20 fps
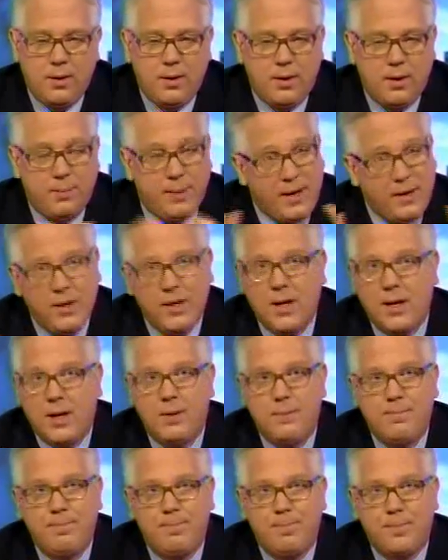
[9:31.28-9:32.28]

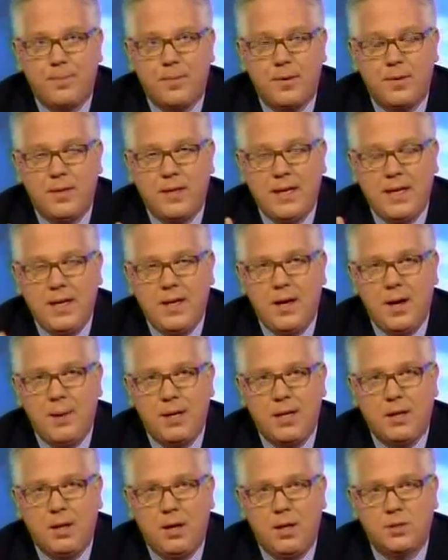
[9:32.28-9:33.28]
America the
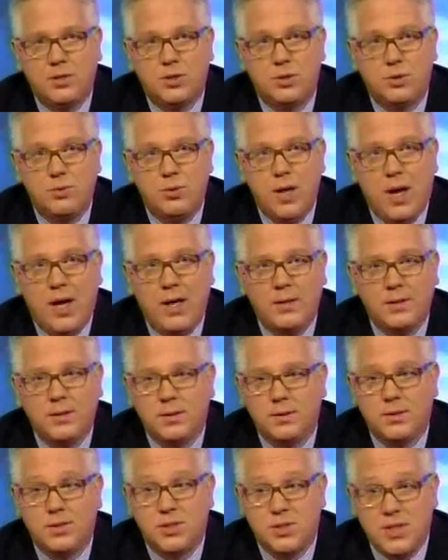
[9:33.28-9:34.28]
economic laws do not
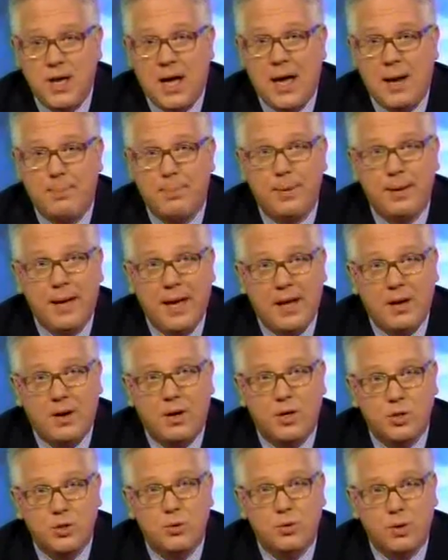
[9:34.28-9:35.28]
stop at
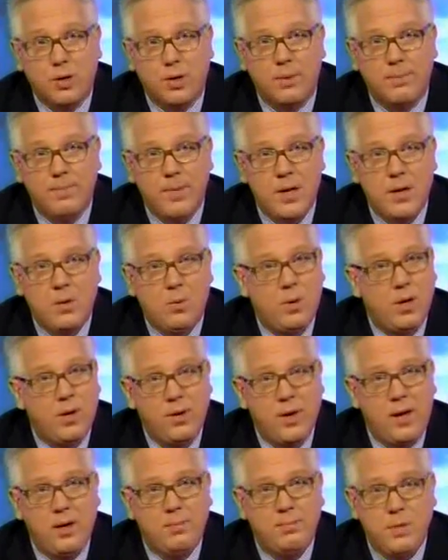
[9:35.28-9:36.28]
our shore. We are
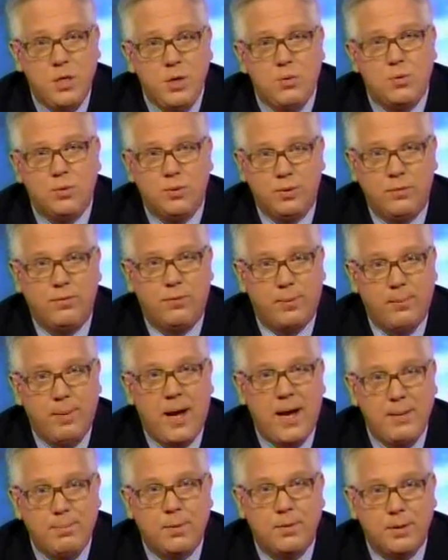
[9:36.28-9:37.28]
not immune from
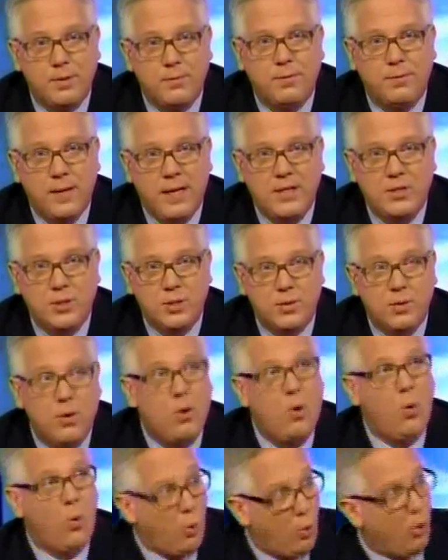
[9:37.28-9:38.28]
hyperinflation
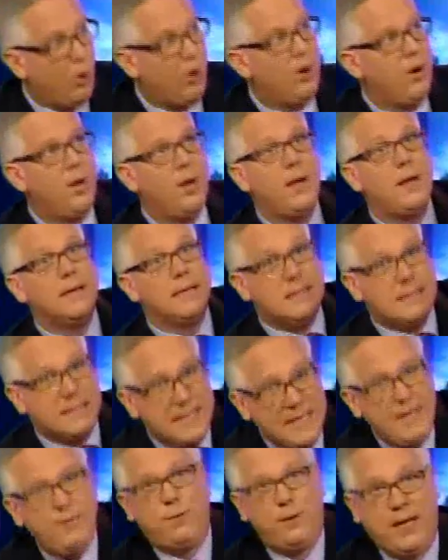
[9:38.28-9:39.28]
or
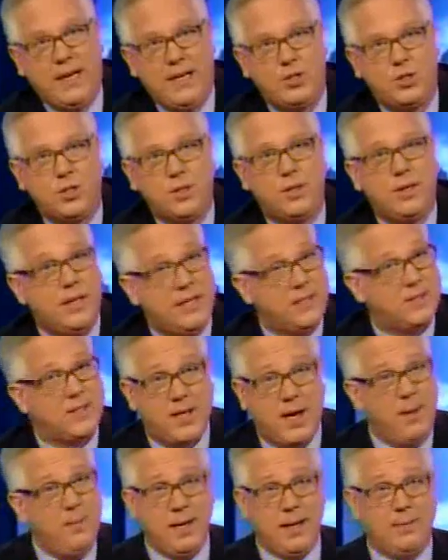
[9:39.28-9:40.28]
deflation. It's
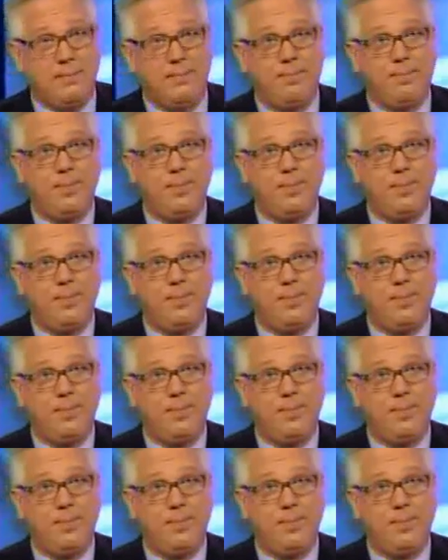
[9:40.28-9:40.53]
coming.